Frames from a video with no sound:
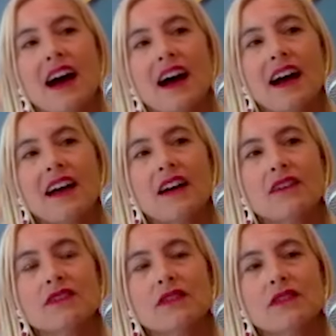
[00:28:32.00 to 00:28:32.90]
I
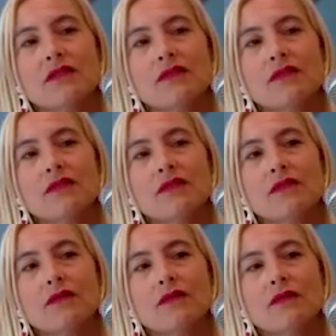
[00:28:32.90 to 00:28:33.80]
also
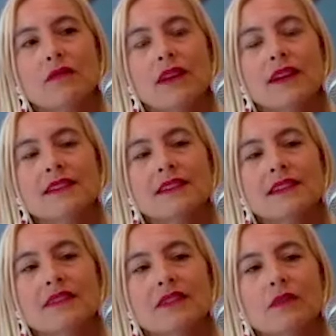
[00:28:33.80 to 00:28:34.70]
want us to
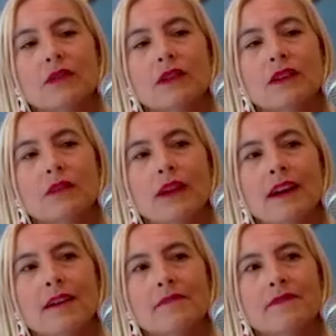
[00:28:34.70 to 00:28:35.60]
live in a world
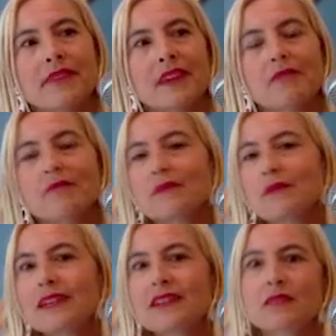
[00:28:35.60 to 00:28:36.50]
where we
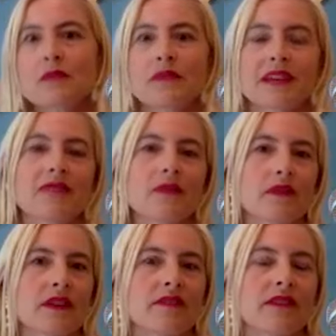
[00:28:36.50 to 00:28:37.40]
could just be playful with
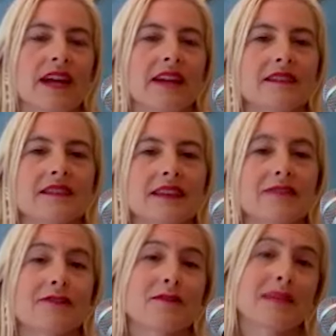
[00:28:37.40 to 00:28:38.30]
our friends. Like
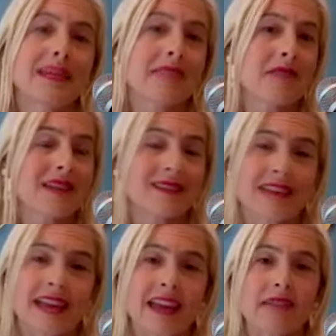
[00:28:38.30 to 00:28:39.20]
for me, I must
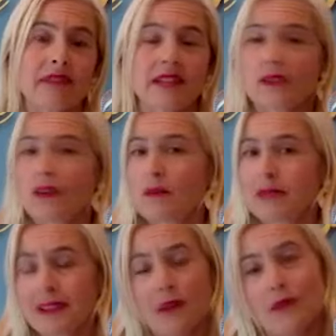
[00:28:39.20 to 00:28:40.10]
say, if things go
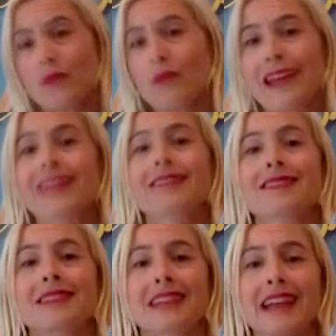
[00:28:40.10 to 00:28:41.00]
below the
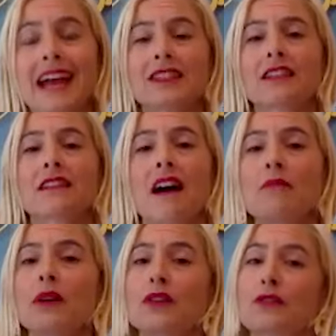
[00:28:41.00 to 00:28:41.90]
waist, it has a lot
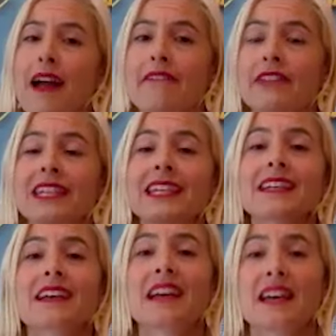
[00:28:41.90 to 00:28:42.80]
more
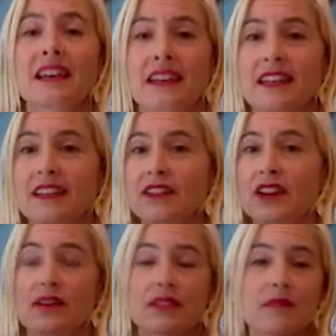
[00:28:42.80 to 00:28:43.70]
gravity. Mm-hmm. Like, you
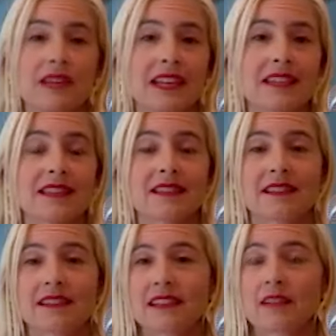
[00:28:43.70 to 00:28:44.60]
know, if someone gets
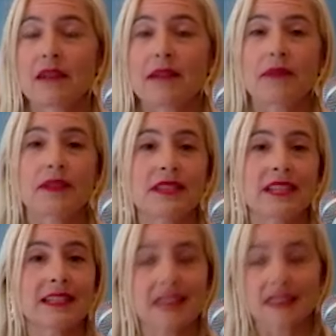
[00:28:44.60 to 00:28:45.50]
near my pussy,
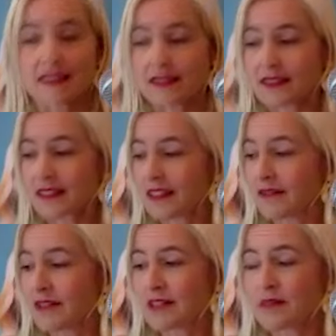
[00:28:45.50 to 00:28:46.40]
it's like this
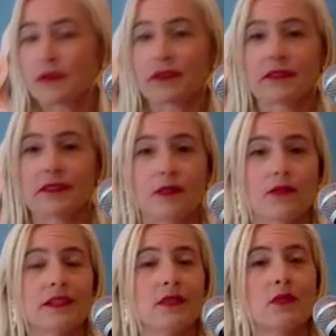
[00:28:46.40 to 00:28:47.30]
invisible
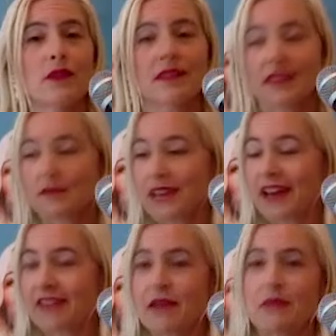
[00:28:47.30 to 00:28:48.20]
golden cord comes
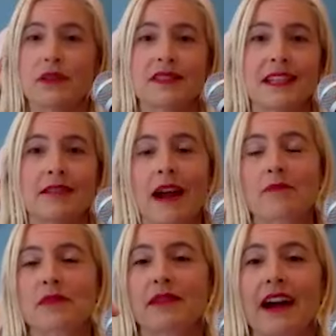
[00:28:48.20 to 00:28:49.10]
out of my pussy and
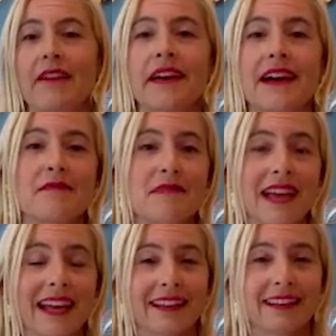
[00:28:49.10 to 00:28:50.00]
wraps around them.
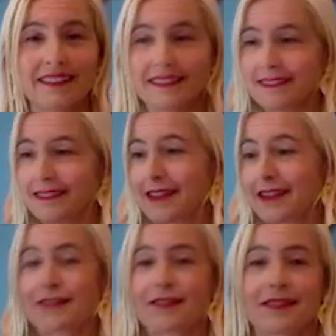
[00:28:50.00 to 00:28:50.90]
And
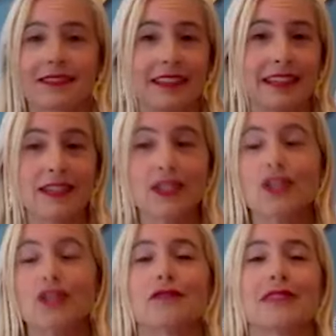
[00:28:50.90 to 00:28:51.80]
there's
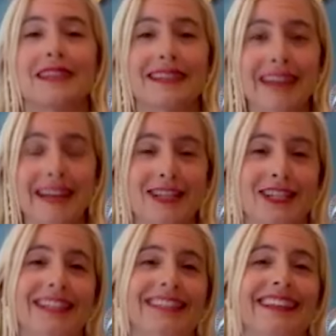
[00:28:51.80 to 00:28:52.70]
issues and
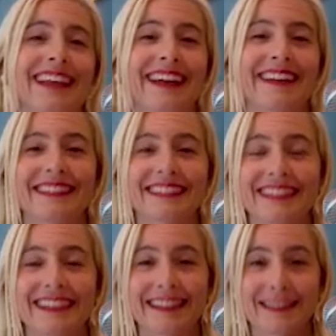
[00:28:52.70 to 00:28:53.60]
connection and
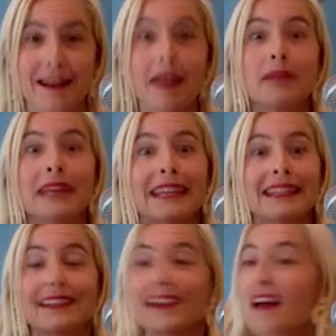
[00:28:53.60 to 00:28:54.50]
it's
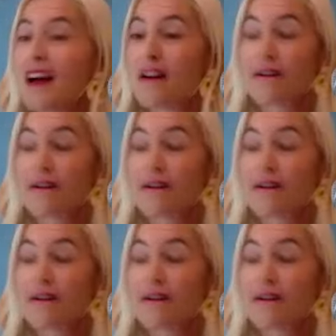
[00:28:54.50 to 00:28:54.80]
complicated. Mm-hmm.